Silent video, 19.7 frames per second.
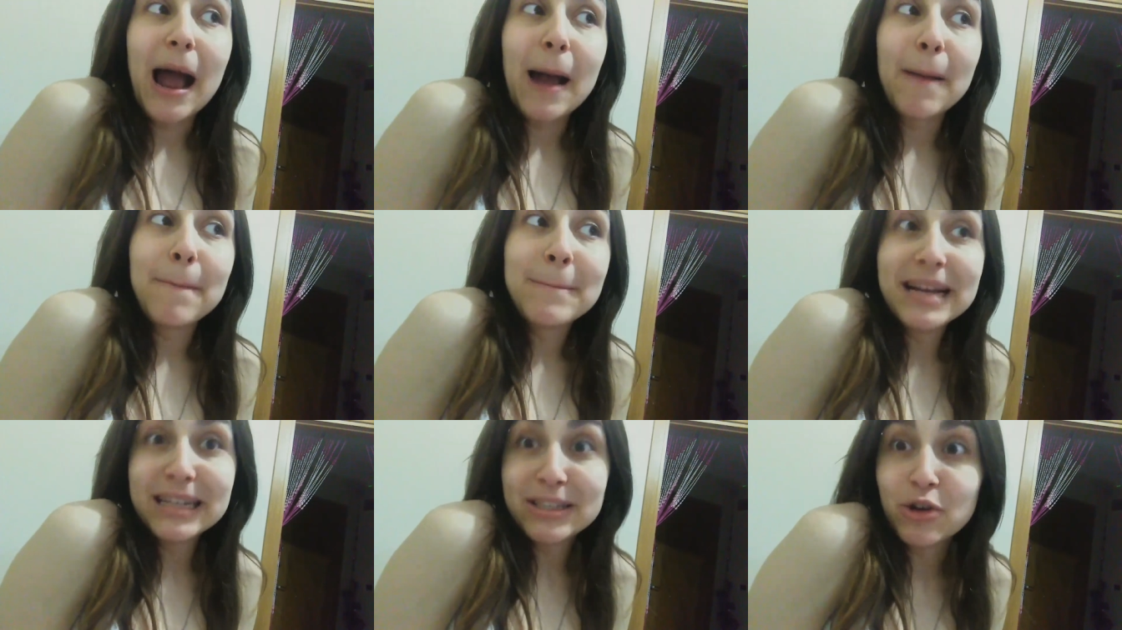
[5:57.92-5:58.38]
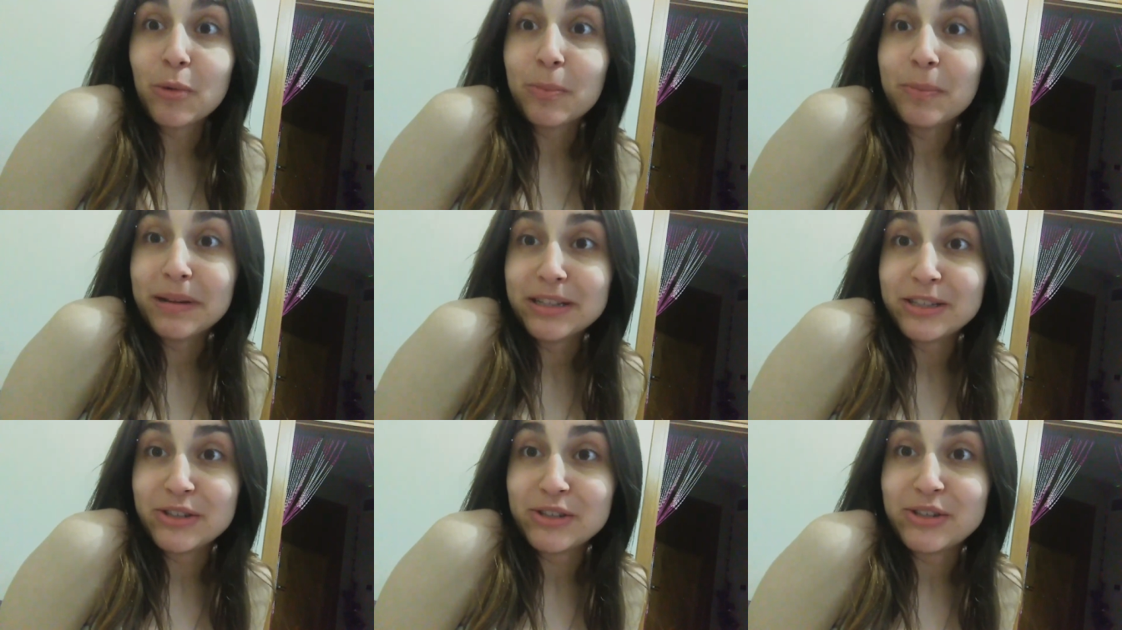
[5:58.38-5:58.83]
I'm not
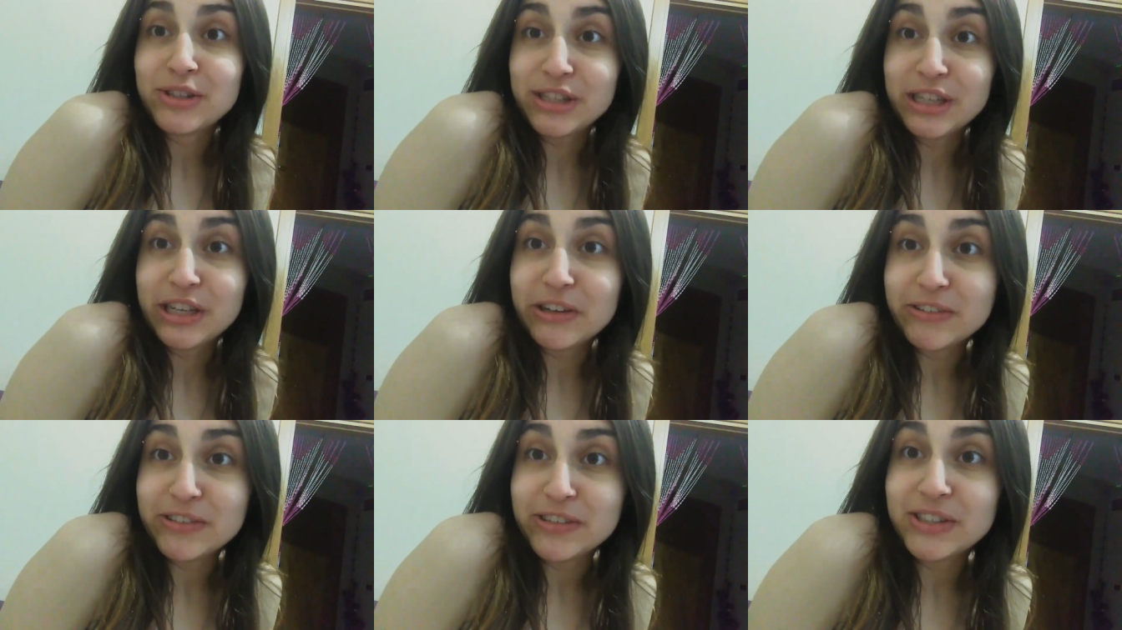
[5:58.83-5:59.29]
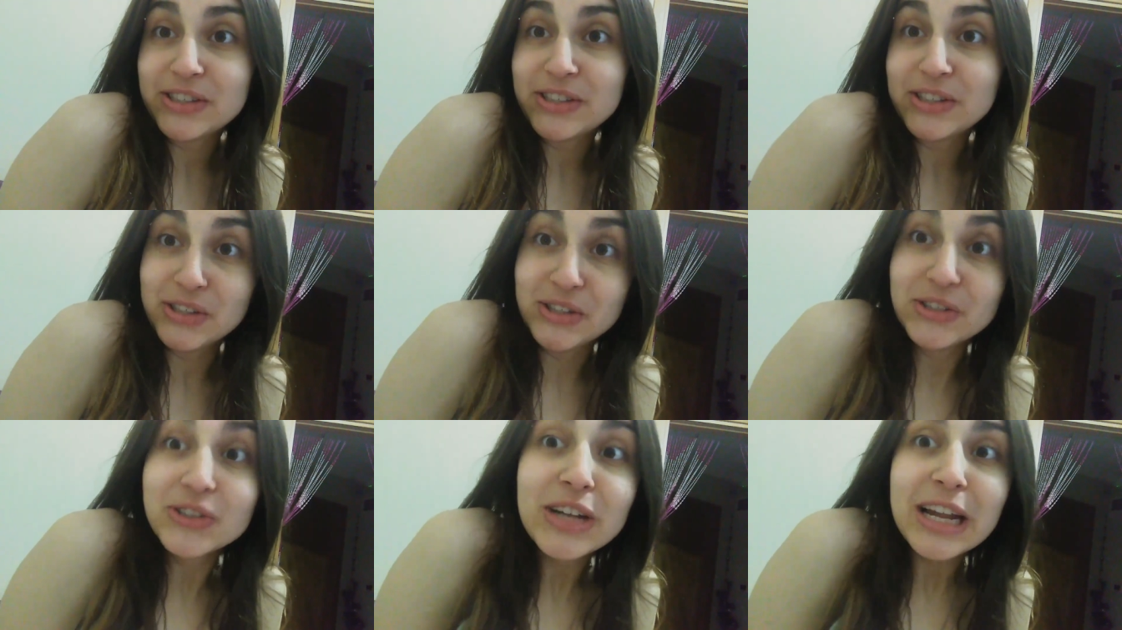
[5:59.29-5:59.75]
hoping to see you
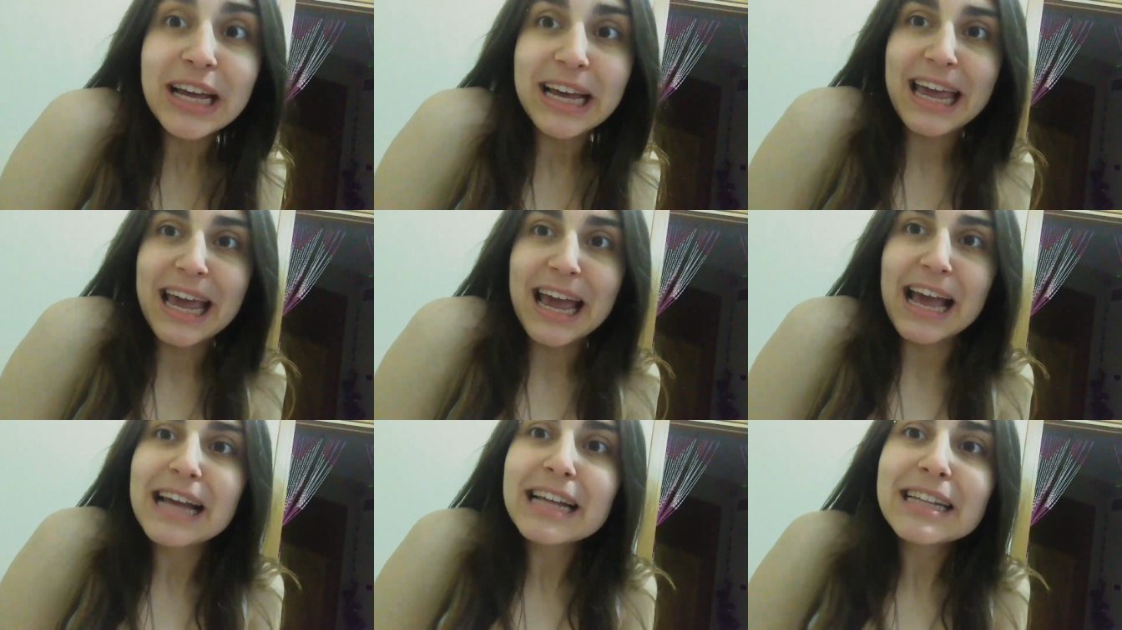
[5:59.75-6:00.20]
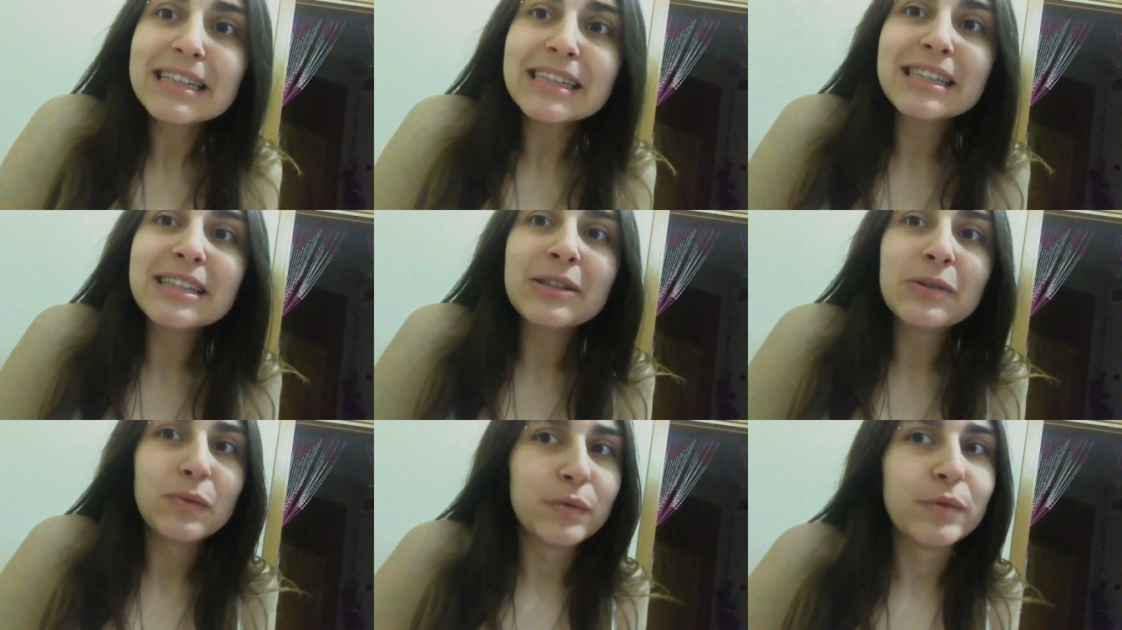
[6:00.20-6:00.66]
soon again,
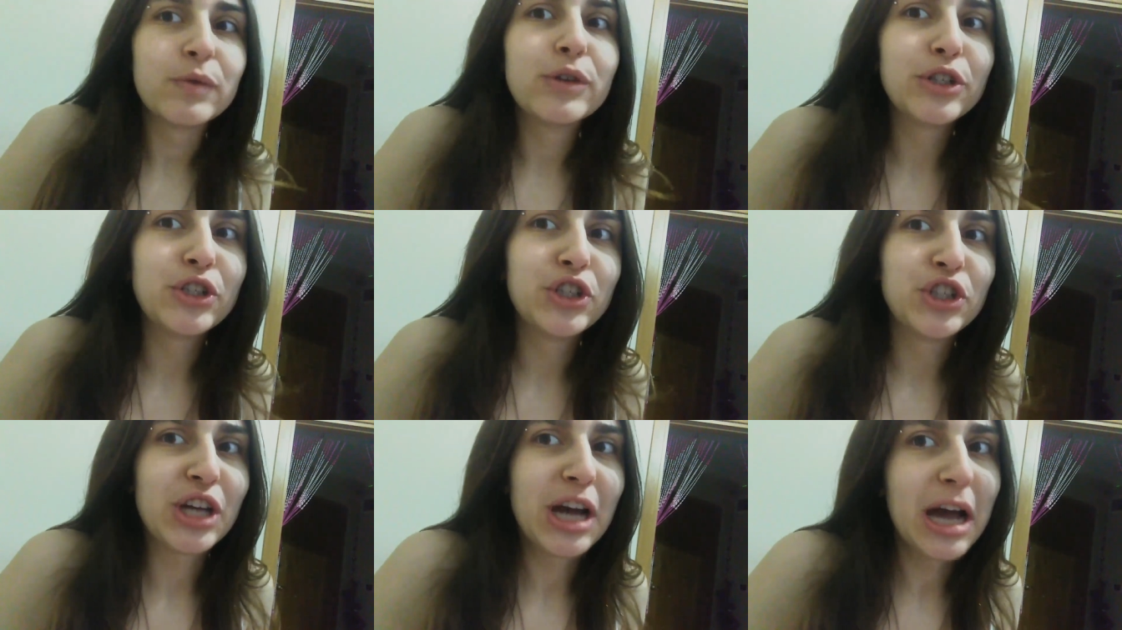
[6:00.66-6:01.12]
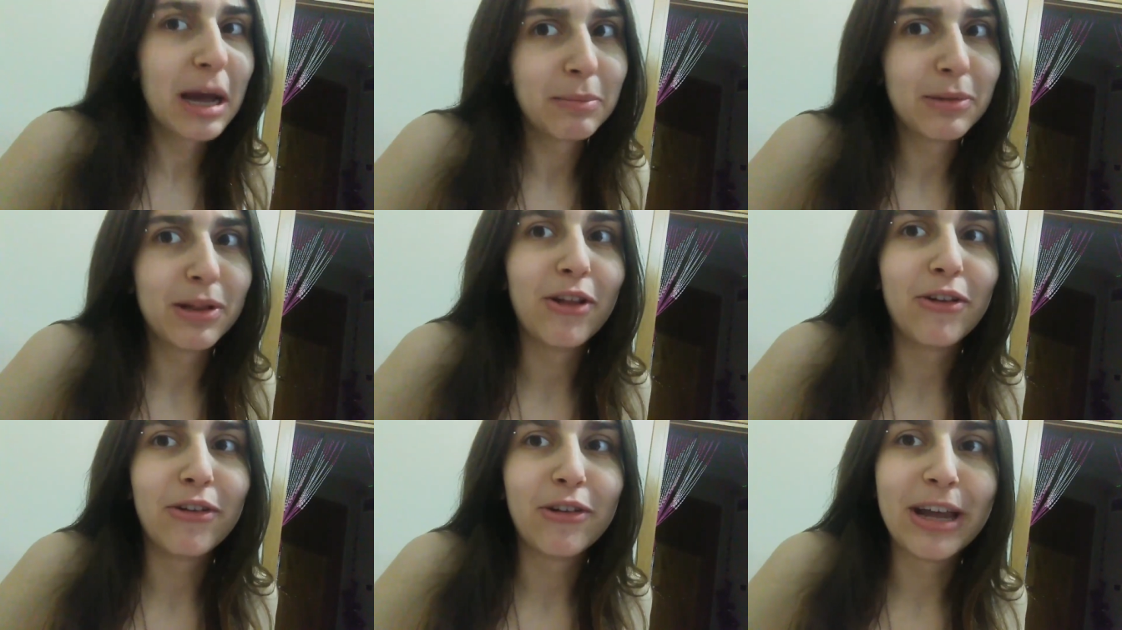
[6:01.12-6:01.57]
which
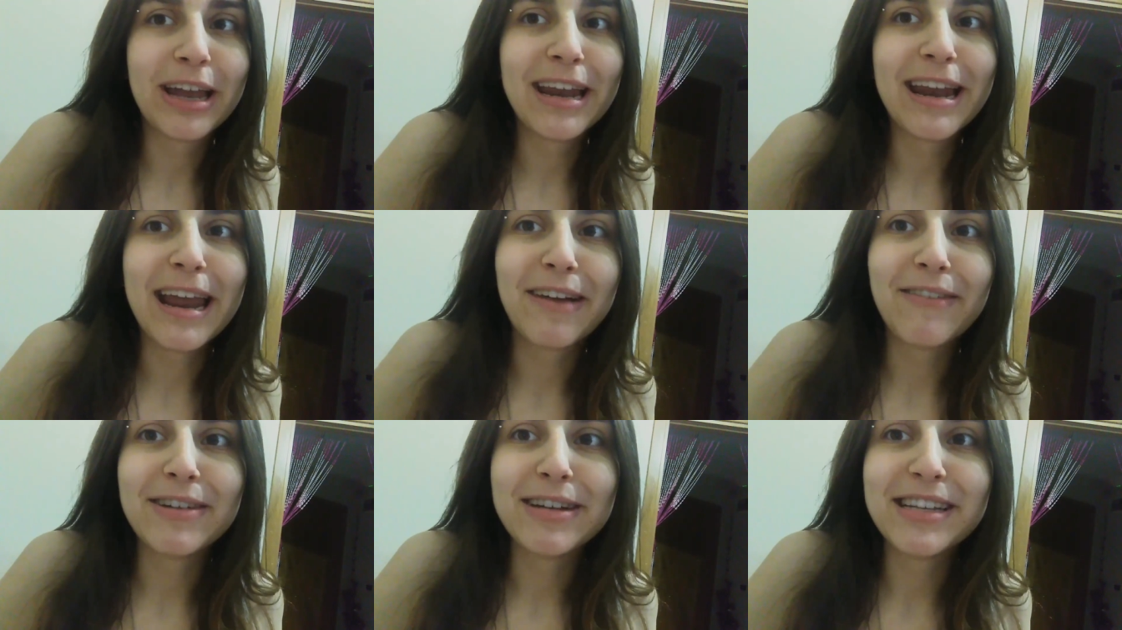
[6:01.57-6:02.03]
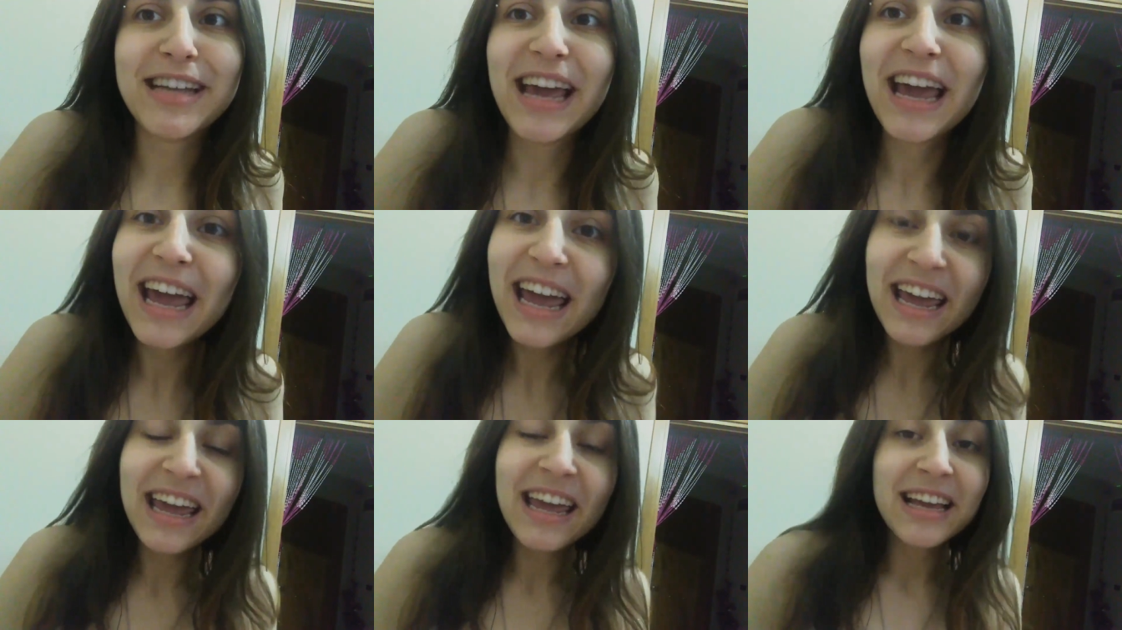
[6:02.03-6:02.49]
I'm vlogging every
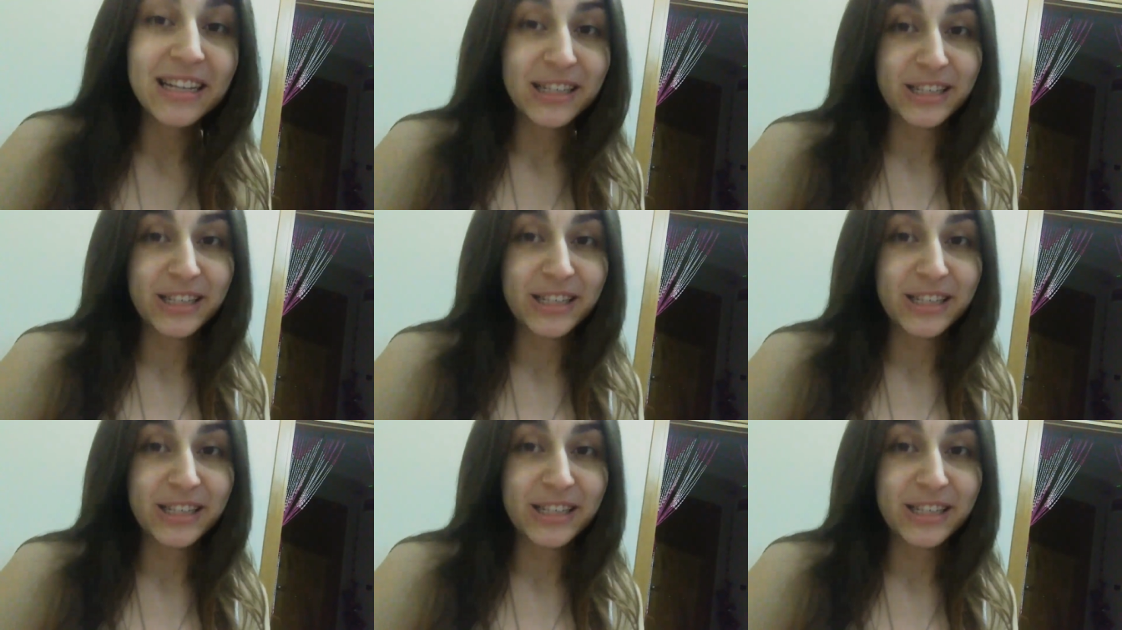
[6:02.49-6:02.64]
day.